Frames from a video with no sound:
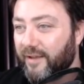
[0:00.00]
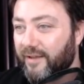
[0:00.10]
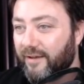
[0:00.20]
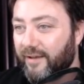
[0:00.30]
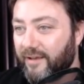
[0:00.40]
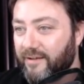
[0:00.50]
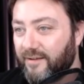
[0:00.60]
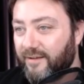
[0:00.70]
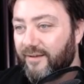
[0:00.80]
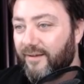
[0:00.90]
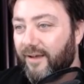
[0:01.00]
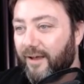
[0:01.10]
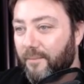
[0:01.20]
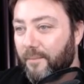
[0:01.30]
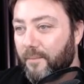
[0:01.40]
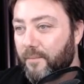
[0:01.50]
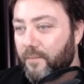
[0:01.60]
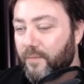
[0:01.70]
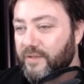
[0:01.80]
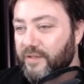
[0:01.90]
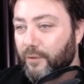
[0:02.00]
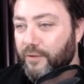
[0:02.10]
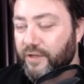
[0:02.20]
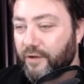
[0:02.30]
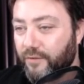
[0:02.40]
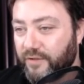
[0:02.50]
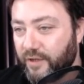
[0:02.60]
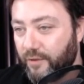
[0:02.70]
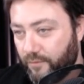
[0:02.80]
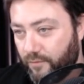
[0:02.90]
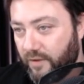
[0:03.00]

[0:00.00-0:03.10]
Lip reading: Okay. So